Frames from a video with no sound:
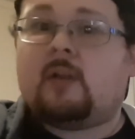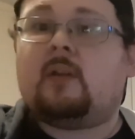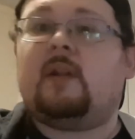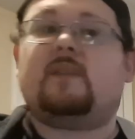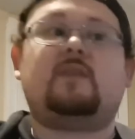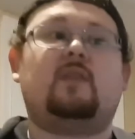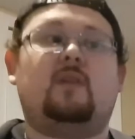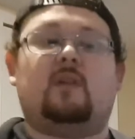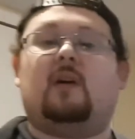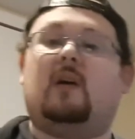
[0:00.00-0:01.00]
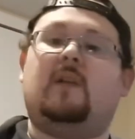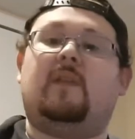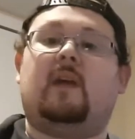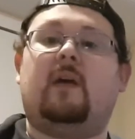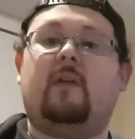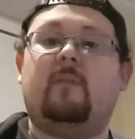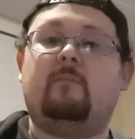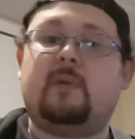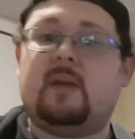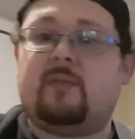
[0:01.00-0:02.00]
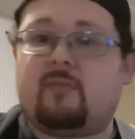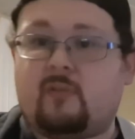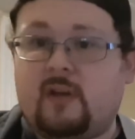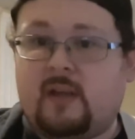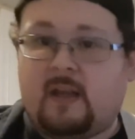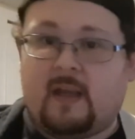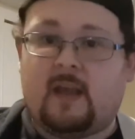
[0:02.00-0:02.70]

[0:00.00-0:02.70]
Let's turn on the LMB-3